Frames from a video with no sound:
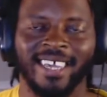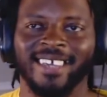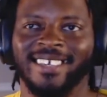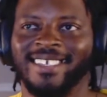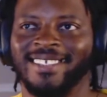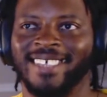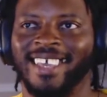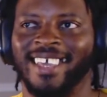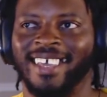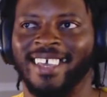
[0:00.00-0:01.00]
He
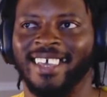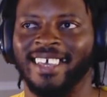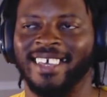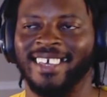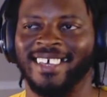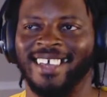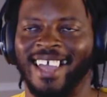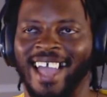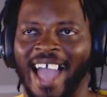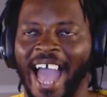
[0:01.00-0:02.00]
said
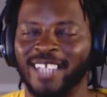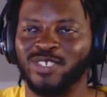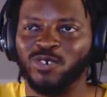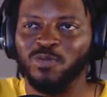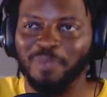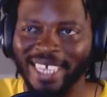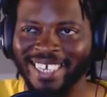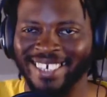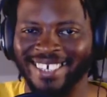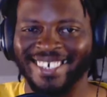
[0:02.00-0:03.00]
I do
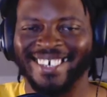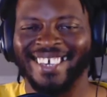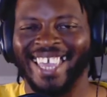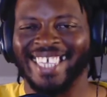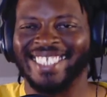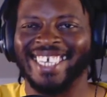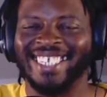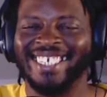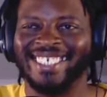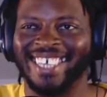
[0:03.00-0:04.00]
me. And then
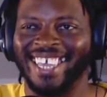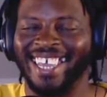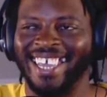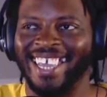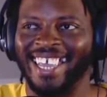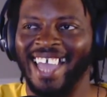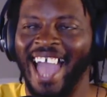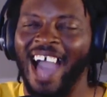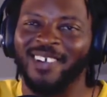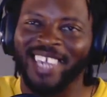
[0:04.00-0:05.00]
he said,
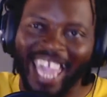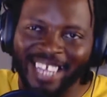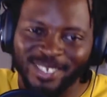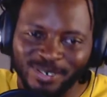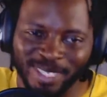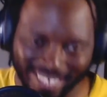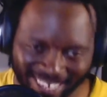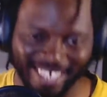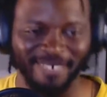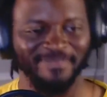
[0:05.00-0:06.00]
how can you
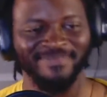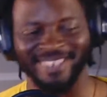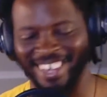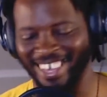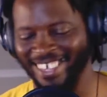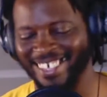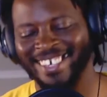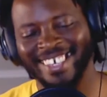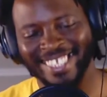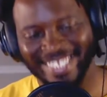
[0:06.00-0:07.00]
sleep? Like,
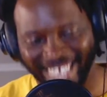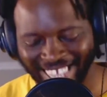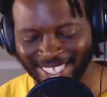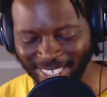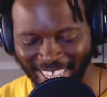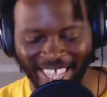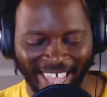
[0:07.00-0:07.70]
that's that.